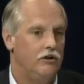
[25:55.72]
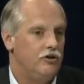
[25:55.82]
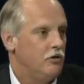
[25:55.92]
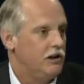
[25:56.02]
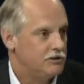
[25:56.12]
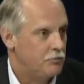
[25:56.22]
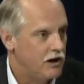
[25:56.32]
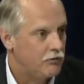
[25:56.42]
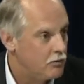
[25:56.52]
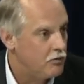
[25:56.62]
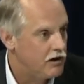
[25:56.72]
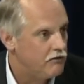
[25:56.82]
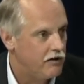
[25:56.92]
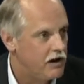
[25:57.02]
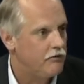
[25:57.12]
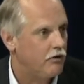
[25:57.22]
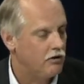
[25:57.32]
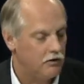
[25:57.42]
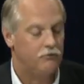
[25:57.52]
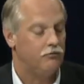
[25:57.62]
that you would expect would be in
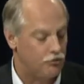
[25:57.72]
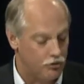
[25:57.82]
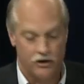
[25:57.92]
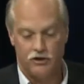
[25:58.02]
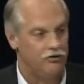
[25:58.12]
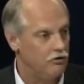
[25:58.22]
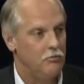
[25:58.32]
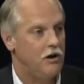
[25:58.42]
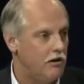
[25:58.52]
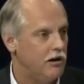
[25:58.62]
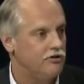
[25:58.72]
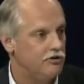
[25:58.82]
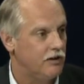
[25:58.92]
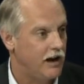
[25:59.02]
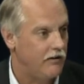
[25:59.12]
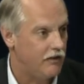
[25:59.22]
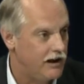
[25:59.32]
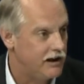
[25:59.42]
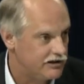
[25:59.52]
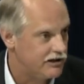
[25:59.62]
favor of traditional marriage, right.
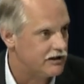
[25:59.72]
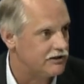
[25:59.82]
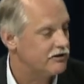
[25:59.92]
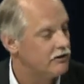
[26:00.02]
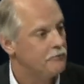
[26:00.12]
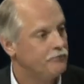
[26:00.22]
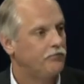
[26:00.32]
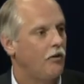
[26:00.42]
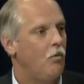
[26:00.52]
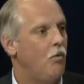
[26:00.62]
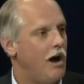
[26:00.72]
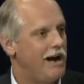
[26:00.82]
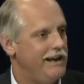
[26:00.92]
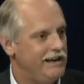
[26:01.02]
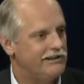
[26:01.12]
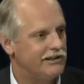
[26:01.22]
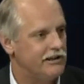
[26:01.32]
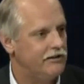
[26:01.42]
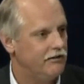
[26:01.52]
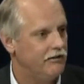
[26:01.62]
and right. they exist. Right. Why
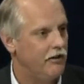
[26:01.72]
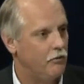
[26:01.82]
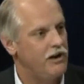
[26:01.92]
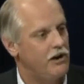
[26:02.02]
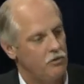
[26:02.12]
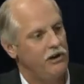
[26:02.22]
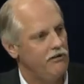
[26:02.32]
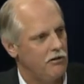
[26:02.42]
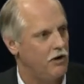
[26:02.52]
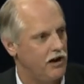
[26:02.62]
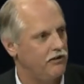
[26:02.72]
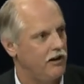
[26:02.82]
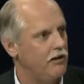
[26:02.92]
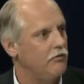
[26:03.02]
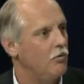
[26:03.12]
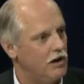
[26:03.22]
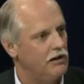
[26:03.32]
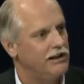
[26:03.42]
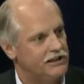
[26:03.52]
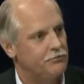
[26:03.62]
is it that we don't hear about that?
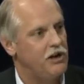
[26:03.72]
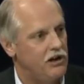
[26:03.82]
Well, it's